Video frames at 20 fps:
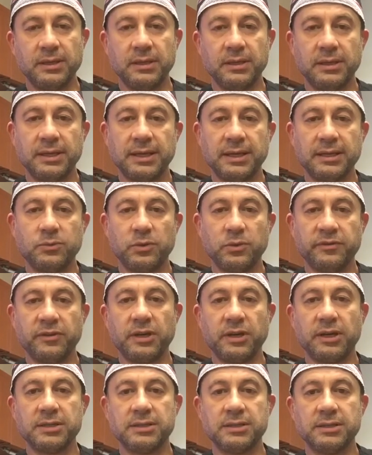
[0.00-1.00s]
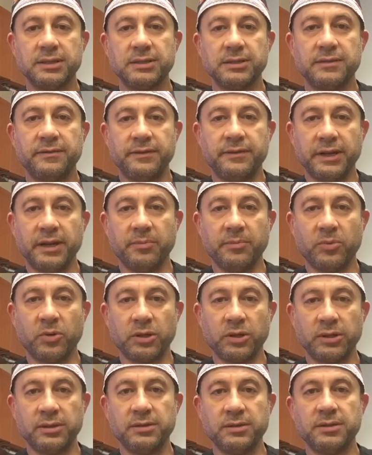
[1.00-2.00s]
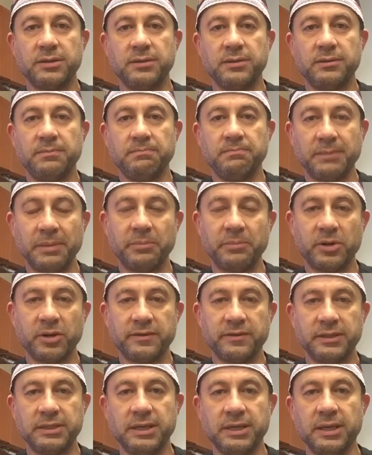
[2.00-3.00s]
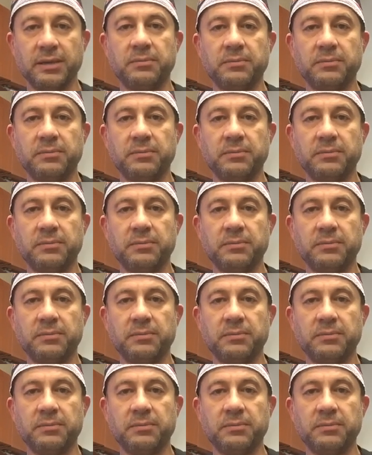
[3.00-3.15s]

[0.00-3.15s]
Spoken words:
that we've lost this very important member of the team.